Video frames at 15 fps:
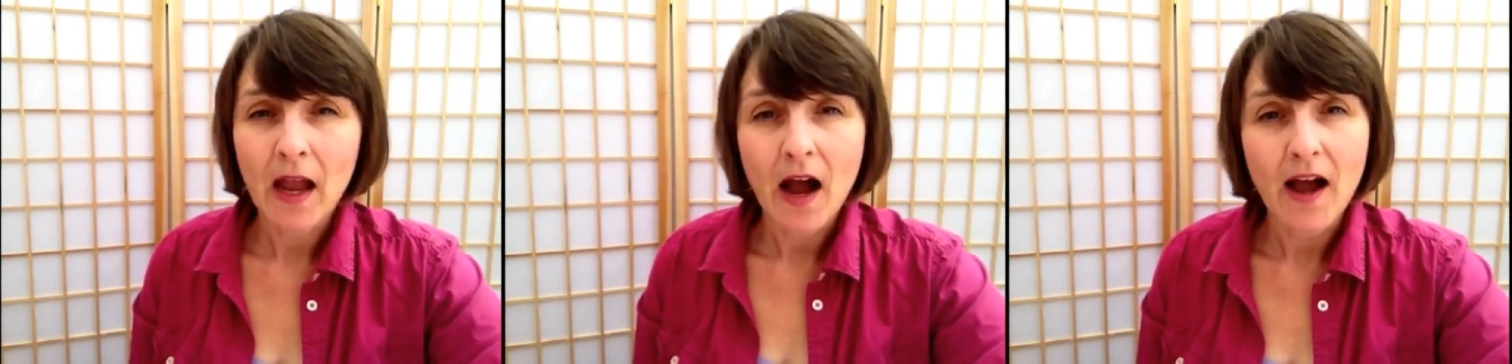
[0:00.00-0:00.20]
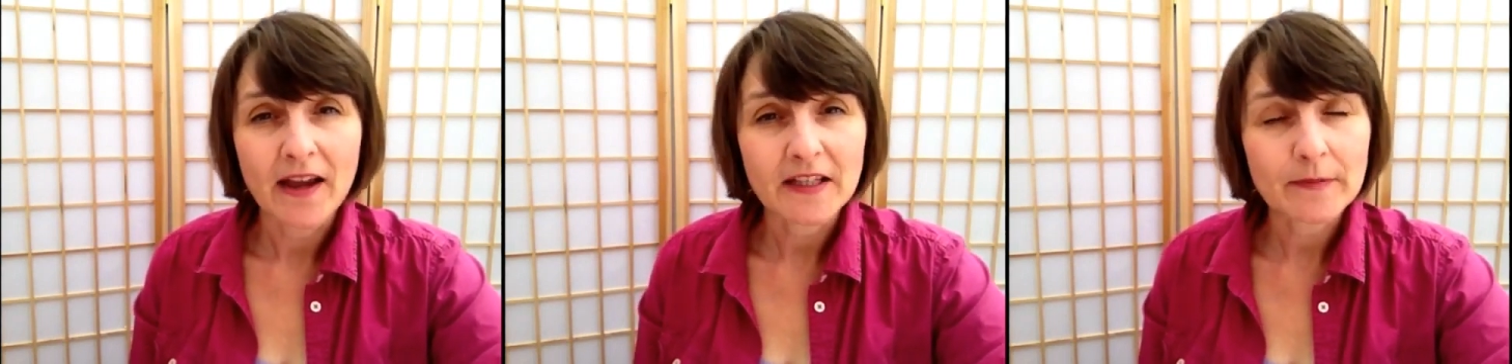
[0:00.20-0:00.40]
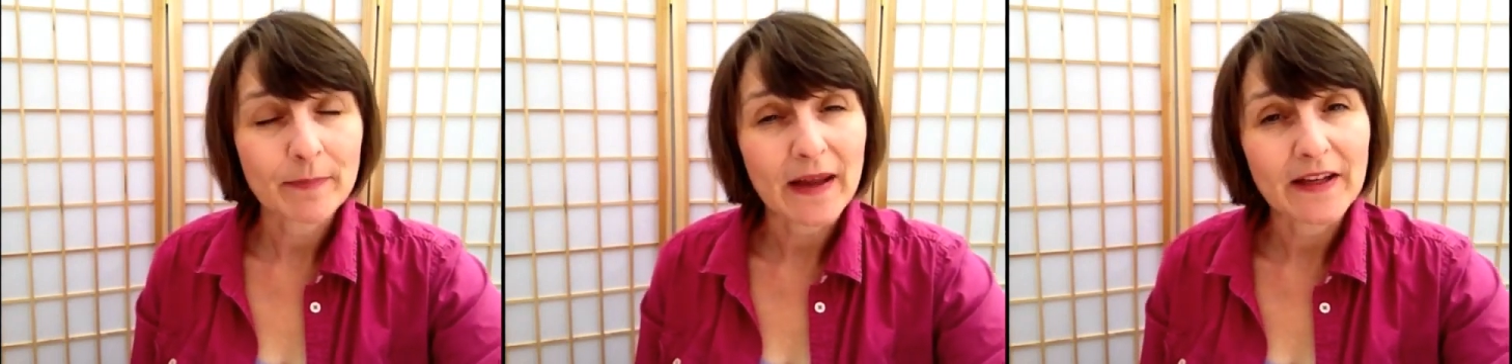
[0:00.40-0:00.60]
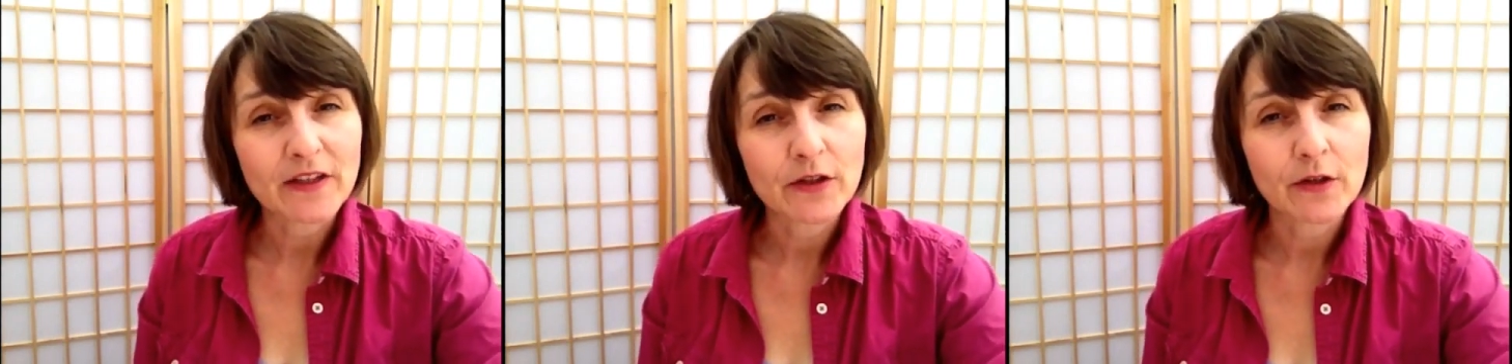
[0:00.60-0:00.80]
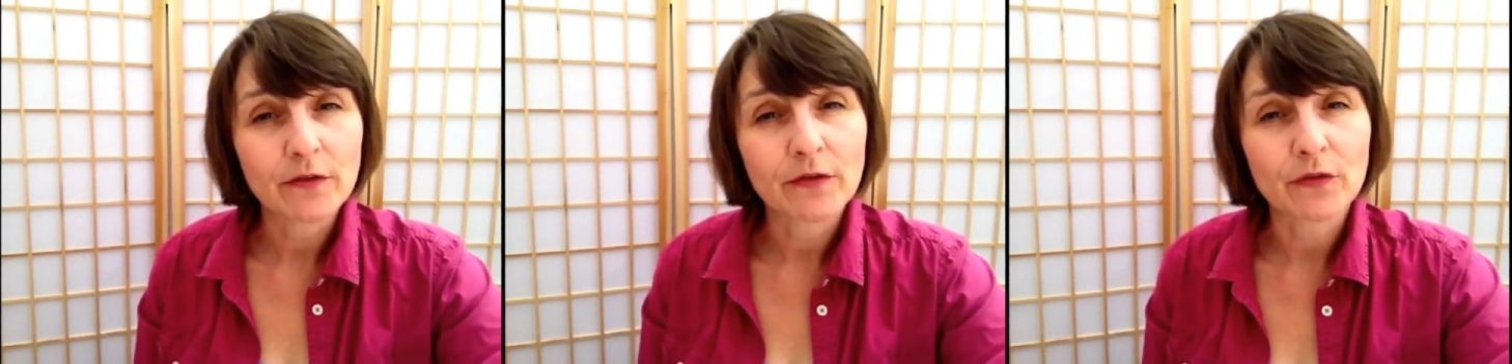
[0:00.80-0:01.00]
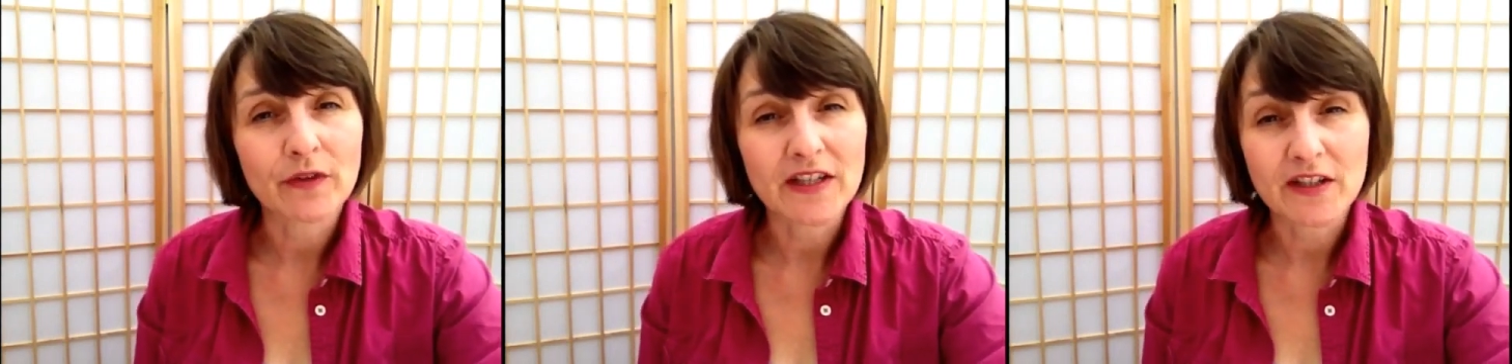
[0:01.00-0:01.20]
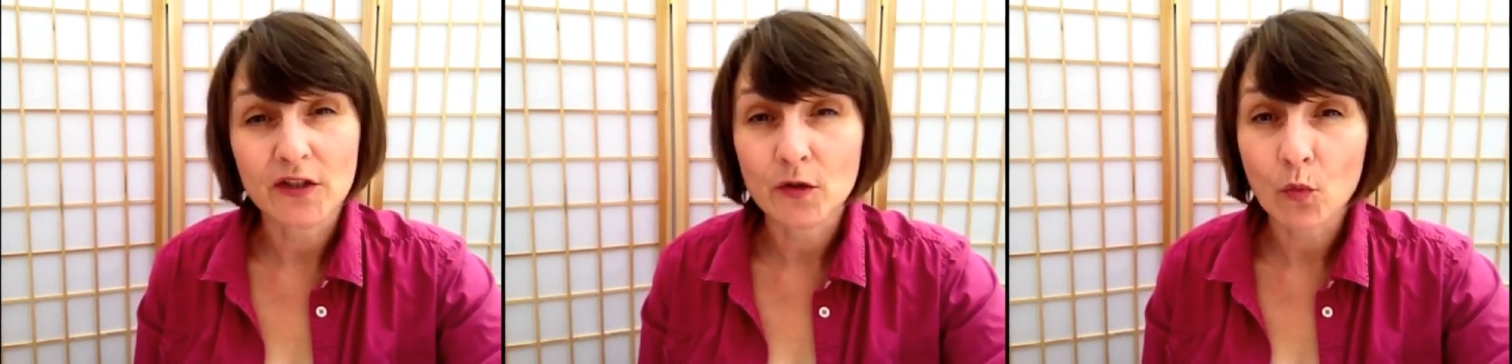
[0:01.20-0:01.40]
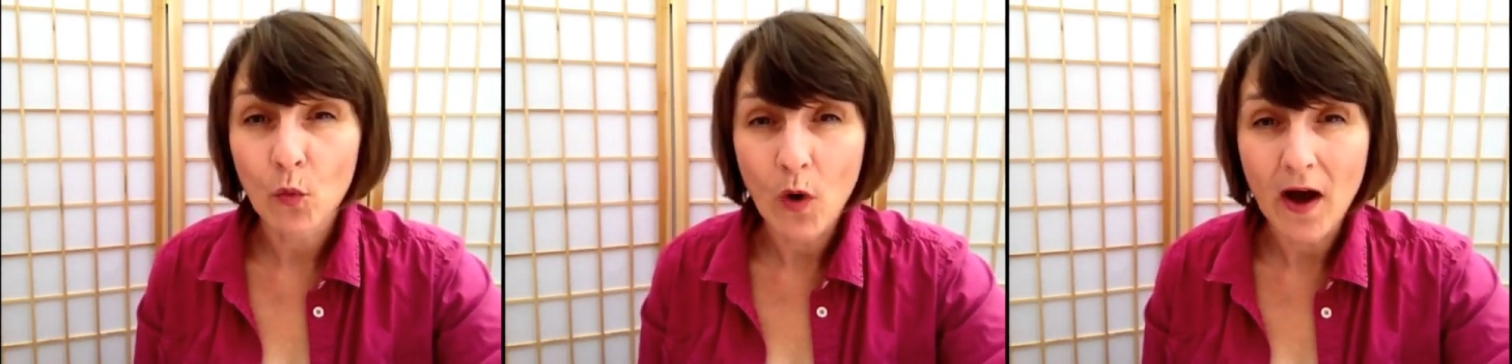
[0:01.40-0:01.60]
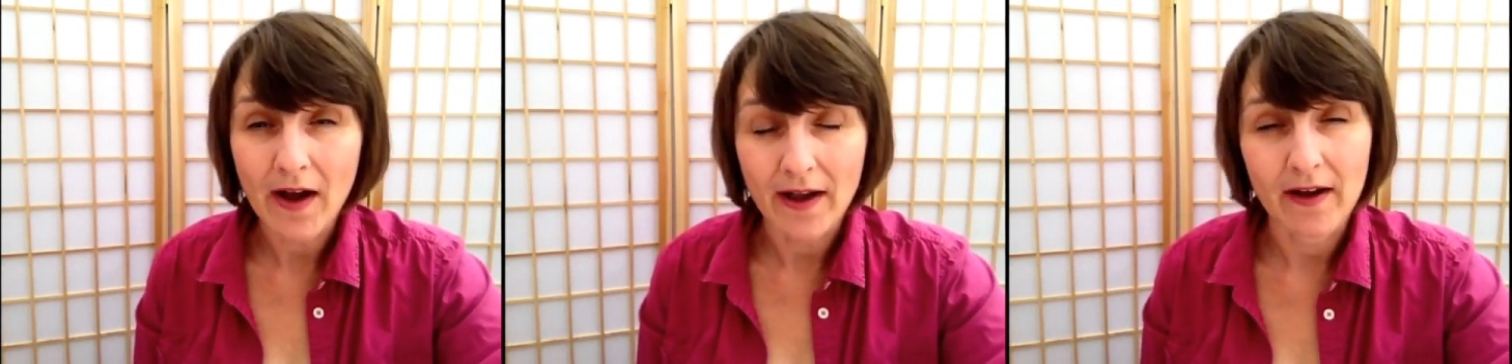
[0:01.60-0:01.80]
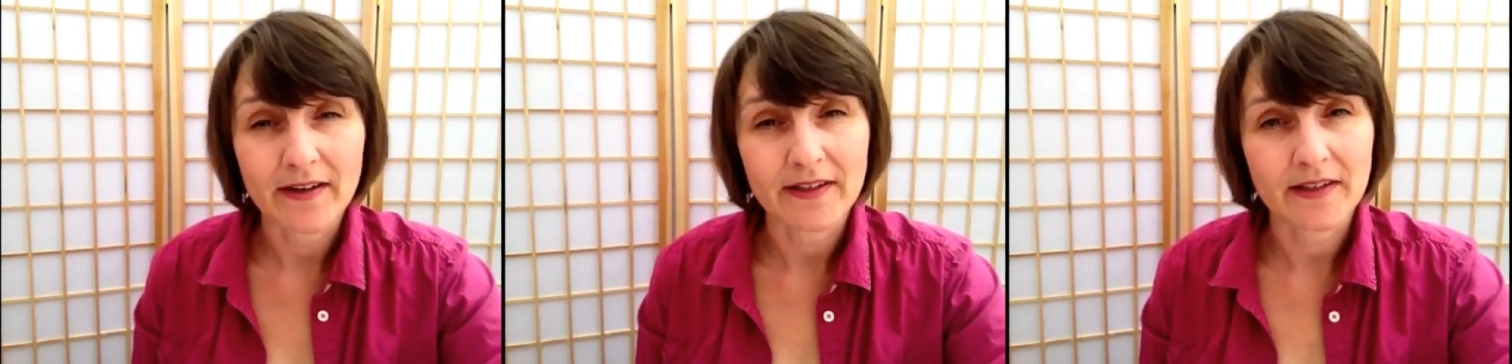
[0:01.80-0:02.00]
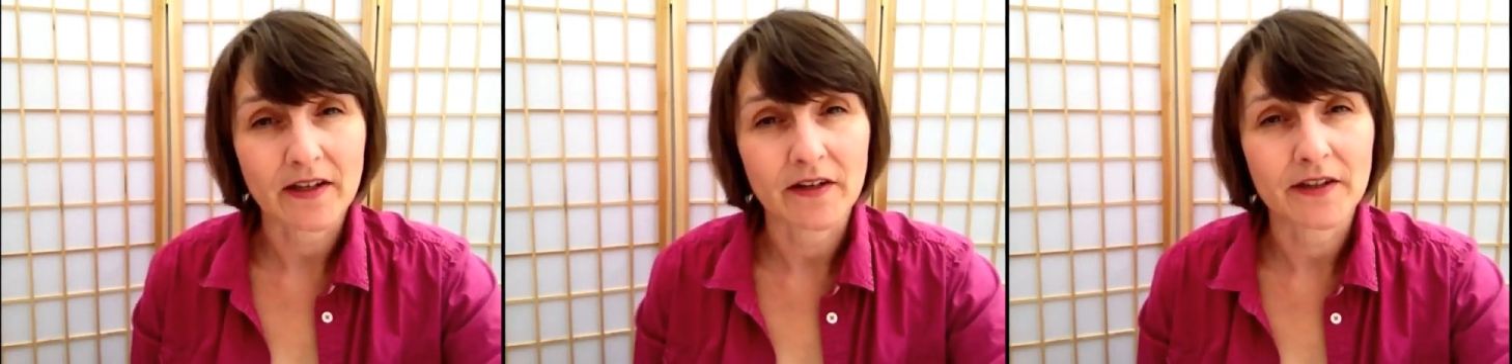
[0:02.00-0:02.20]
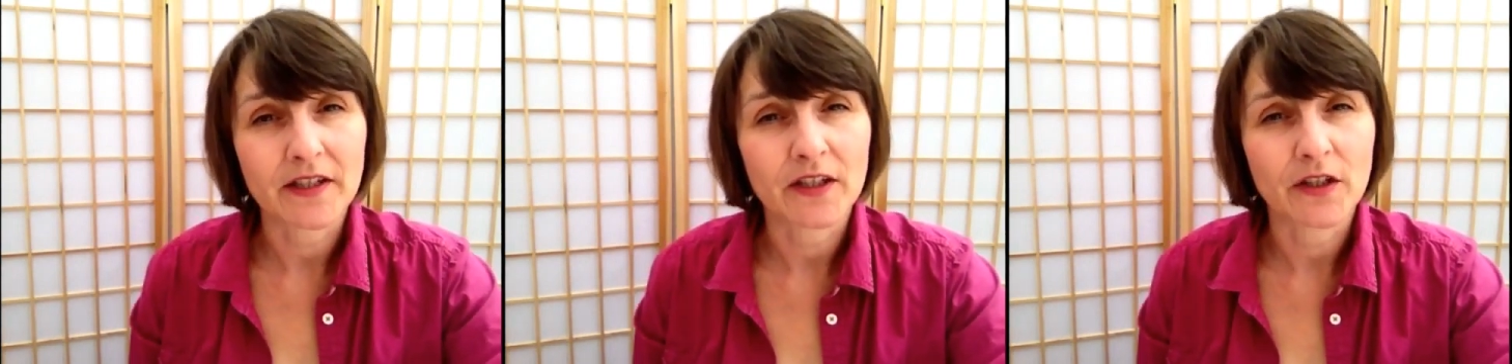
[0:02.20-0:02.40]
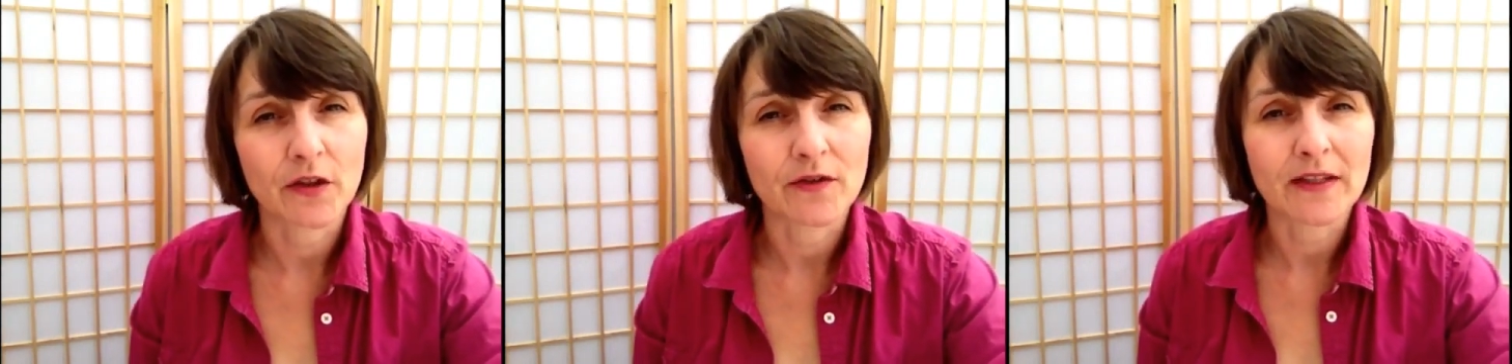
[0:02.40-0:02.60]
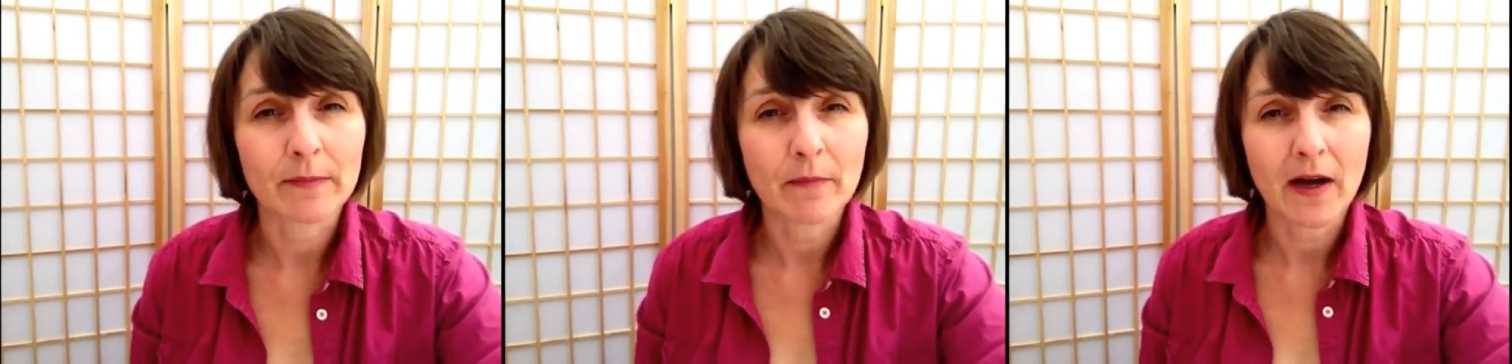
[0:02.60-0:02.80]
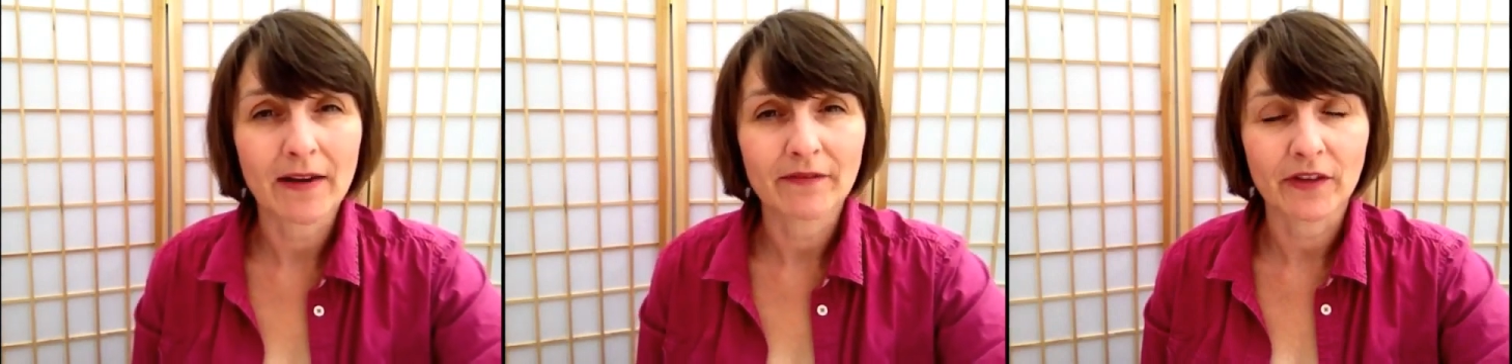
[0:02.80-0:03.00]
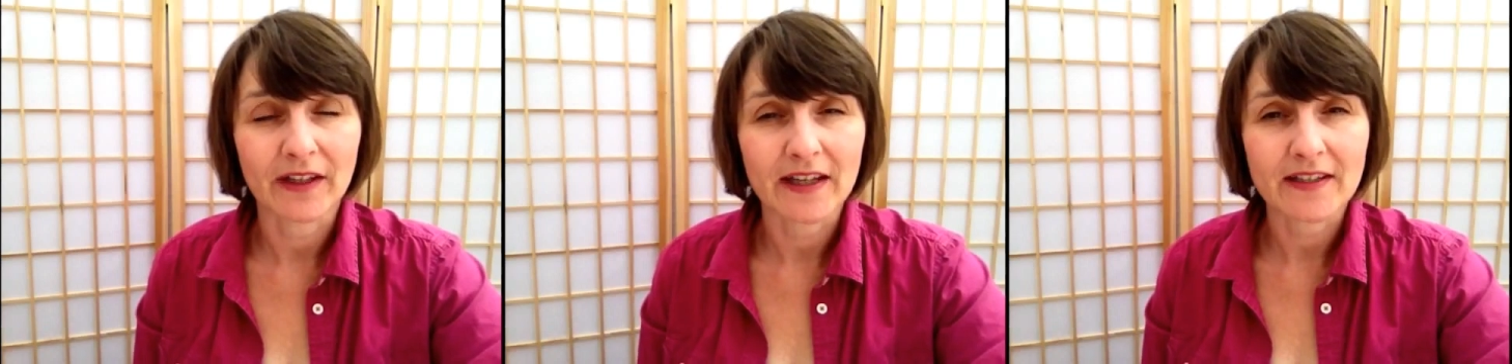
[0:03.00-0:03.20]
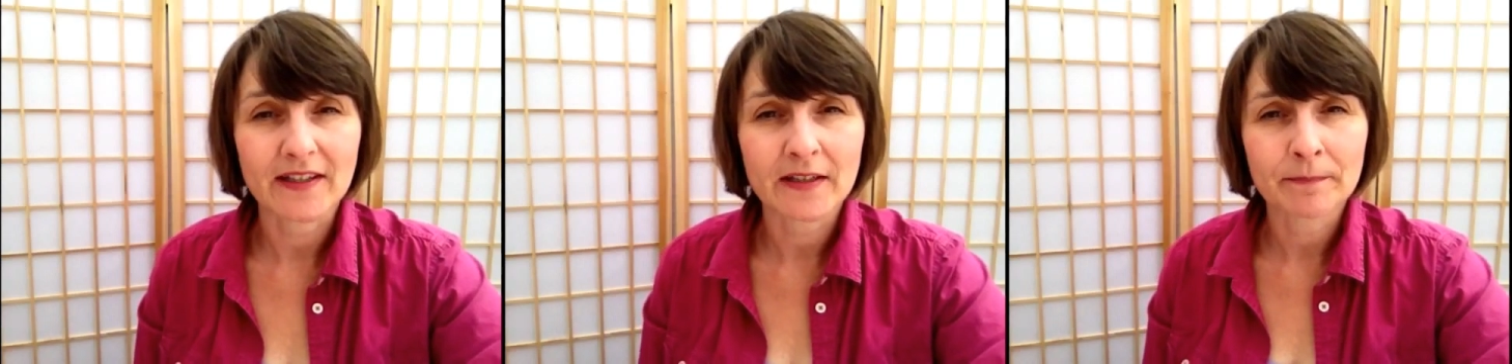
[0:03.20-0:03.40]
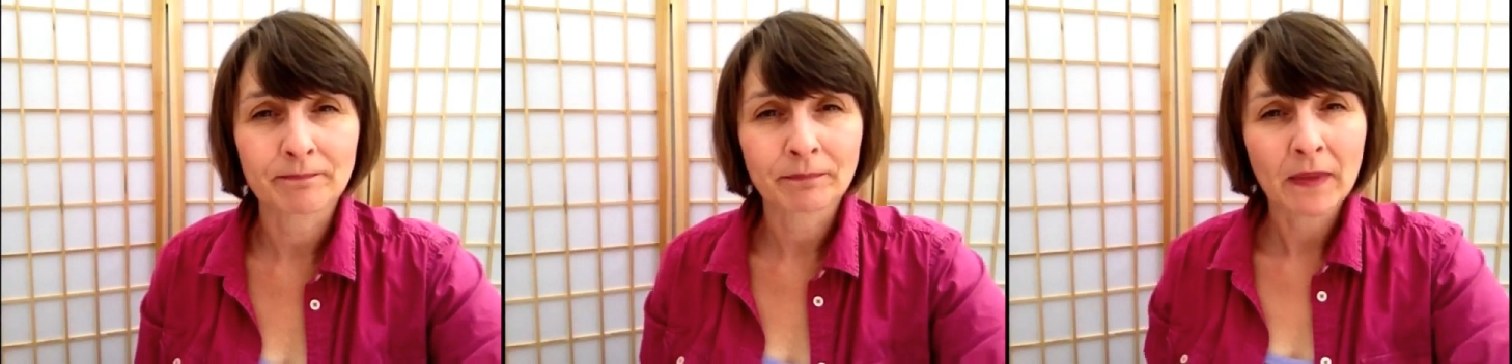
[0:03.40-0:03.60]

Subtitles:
I explained two of the reasons why I started using mindfulness,